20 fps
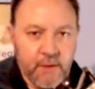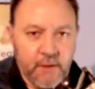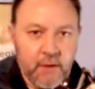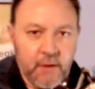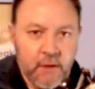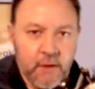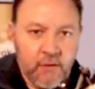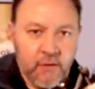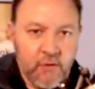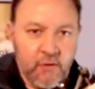
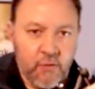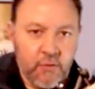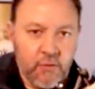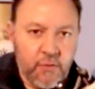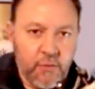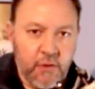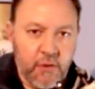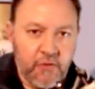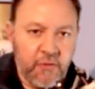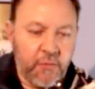So the
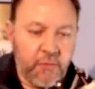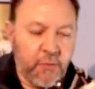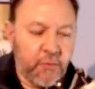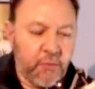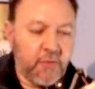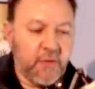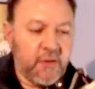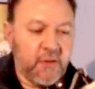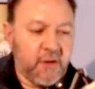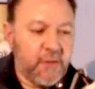most
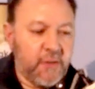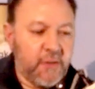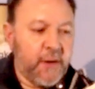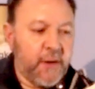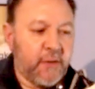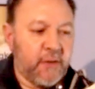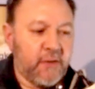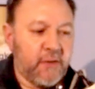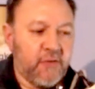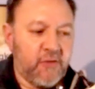important thing
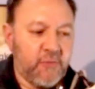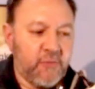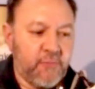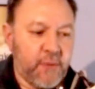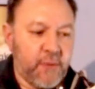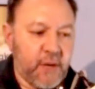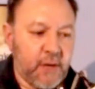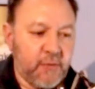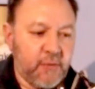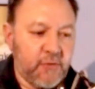about this is
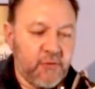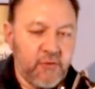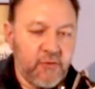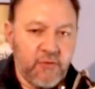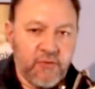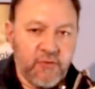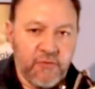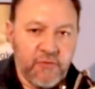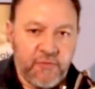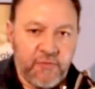be able to use
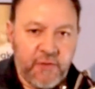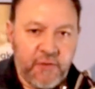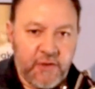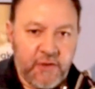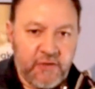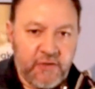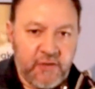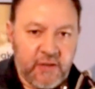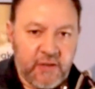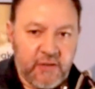your
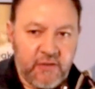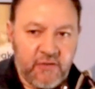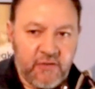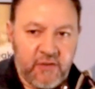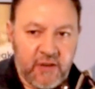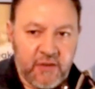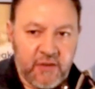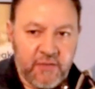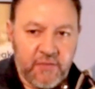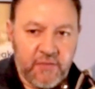first and
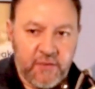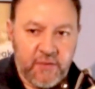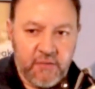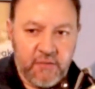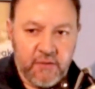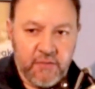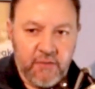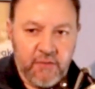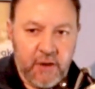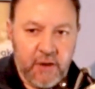second finger
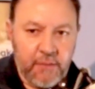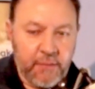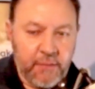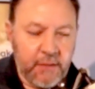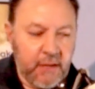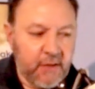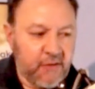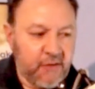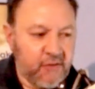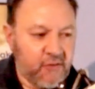in the right
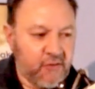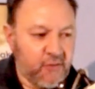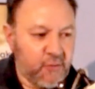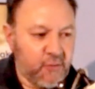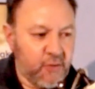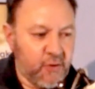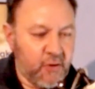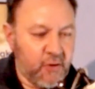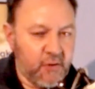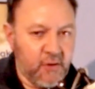place. So we
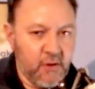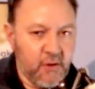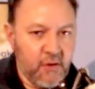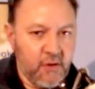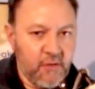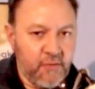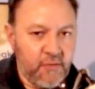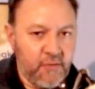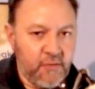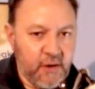got
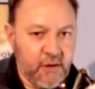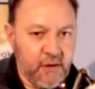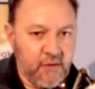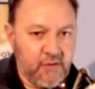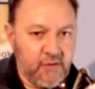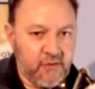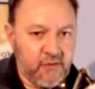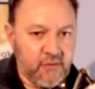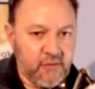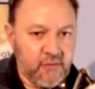first,
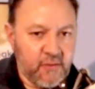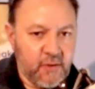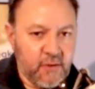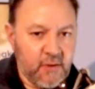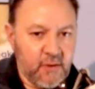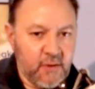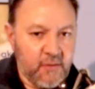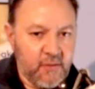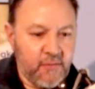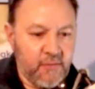
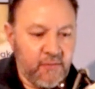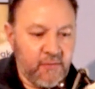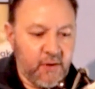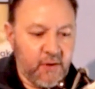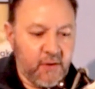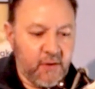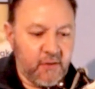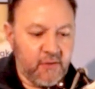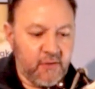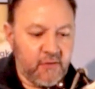
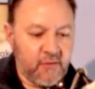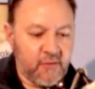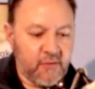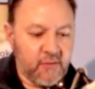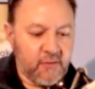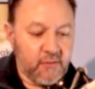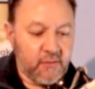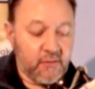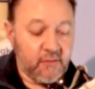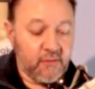first,
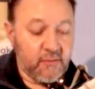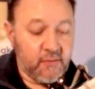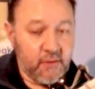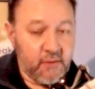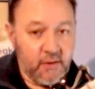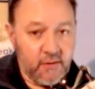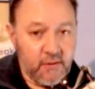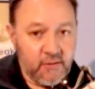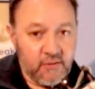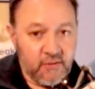
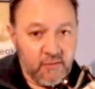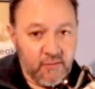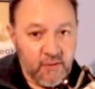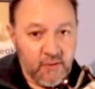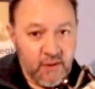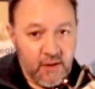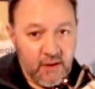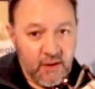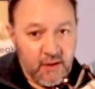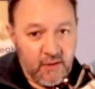first,
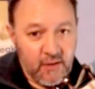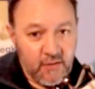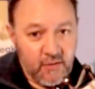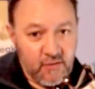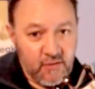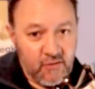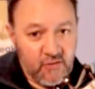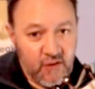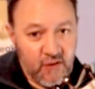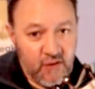
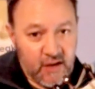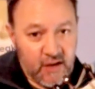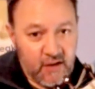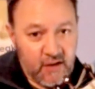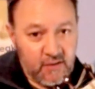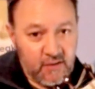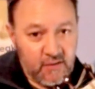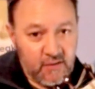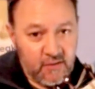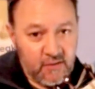
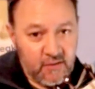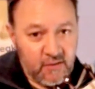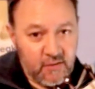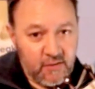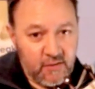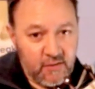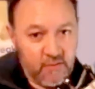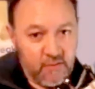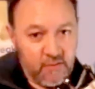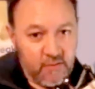second,
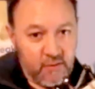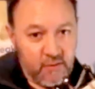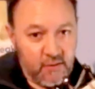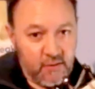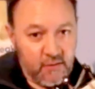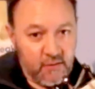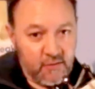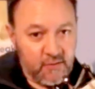first.